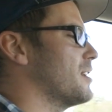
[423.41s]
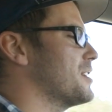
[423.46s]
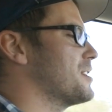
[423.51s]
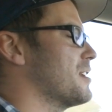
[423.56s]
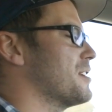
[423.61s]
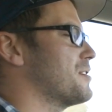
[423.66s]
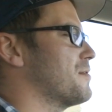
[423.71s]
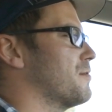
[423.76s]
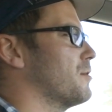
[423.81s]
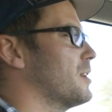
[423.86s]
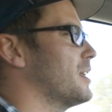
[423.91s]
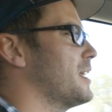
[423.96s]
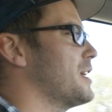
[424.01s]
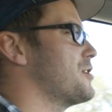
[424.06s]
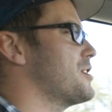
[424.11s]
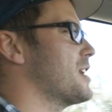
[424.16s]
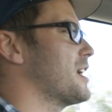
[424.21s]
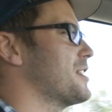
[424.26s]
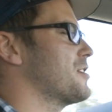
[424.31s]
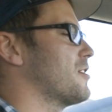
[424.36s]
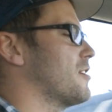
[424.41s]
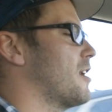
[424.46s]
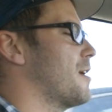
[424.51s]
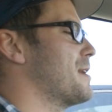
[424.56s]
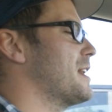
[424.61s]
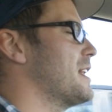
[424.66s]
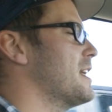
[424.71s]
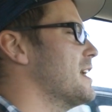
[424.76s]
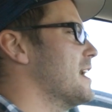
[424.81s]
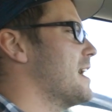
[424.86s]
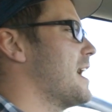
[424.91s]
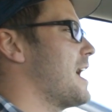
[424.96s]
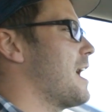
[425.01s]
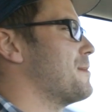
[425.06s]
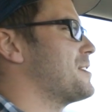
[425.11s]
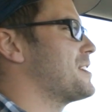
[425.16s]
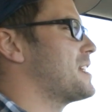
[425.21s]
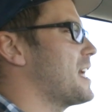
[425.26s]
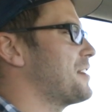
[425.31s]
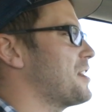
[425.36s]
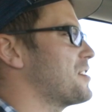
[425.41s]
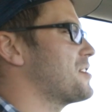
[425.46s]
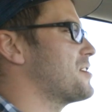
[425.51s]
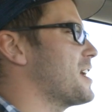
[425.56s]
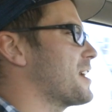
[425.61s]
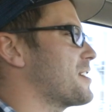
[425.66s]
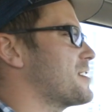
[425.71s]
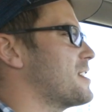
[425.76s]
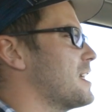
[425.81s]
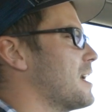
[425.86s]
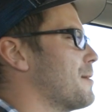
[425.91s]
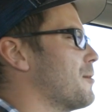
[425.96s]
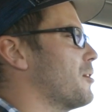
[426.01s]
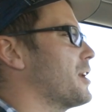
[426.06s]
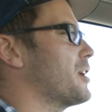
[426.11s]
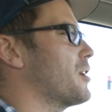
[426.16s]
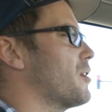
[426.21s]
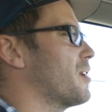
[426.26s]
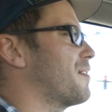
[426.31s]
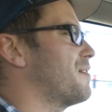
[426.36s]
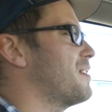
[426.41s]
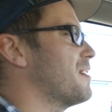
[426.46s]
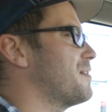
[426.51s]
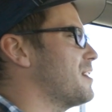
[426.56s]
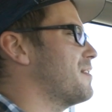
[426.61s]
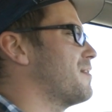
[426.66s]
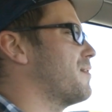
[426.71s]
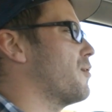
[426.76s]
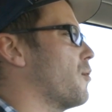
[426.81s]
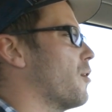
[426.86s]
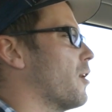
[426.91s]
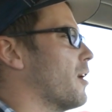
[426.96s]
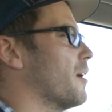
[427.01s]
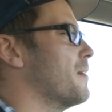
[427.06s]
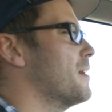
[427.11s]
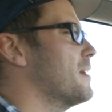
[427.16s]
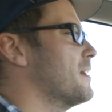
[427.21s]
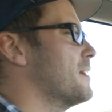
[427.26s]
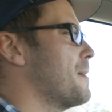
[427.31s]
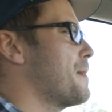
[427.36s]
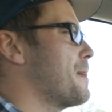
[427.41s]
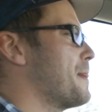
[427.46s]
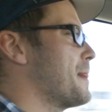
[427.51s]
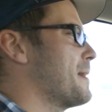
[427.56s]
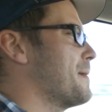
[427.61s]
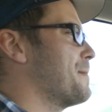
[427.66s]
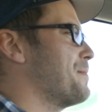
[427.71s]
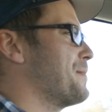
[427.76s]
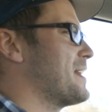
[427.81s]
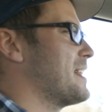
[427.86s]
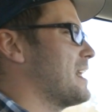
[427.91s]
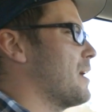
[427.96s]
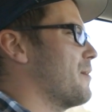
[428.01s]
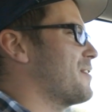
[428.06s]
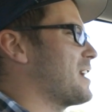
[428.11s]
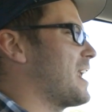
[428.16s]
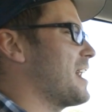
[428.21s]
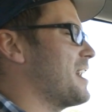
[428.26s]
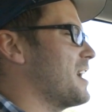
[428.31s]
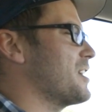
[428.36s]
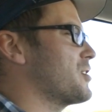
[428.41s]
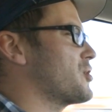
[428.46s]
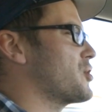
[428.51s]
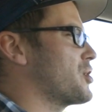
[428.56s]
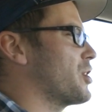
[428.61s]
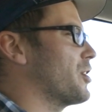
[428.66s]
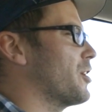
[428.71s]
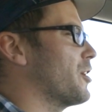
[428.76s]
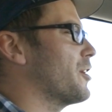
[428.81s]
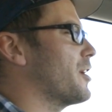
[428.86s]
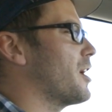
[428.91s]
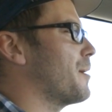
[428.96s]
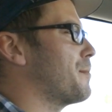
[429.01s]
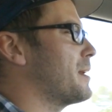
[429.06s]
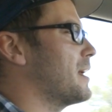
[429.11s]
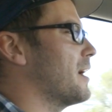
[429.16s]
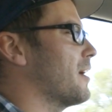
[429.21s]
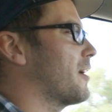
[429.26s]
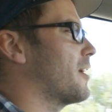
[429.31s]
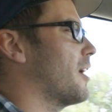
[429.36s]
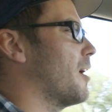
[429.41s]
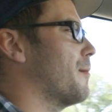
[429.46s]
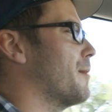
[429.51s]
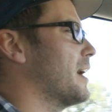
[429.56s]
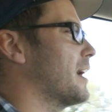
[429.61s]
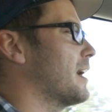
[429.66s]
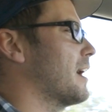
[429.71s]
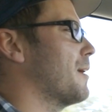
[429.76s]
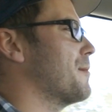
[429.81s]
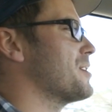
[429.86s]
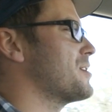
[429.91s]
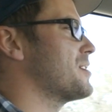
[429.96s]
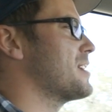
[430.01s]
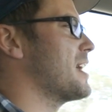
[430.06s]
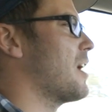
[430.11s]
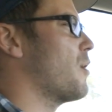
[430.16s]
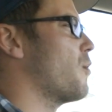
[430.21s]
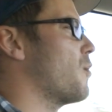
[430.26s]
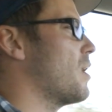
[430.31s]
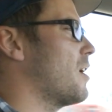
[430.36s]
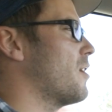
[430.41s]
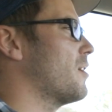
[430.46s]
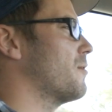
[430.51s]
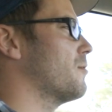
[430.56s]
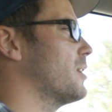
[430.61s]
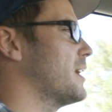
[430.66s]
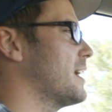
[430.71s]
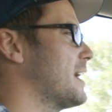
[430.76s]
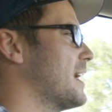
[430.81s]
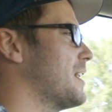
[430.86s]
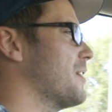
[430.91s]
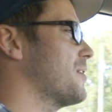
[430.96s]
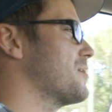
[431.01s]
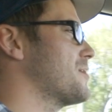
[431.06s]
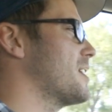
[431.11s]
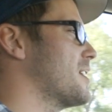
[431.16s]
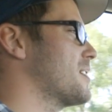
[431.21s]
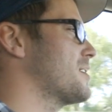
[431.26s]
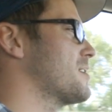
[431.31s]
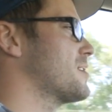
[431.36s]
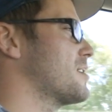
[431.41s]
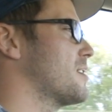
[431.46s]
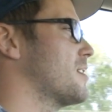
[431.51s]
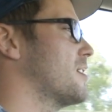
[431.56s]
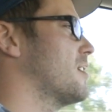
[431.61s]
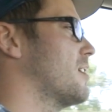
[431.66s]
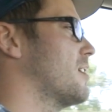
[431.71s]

It's really gentle. I mean, I'm set to 60, I'm only going 54. Now we've got a nice turn up here coming. I'm gonna see how well it really handles this.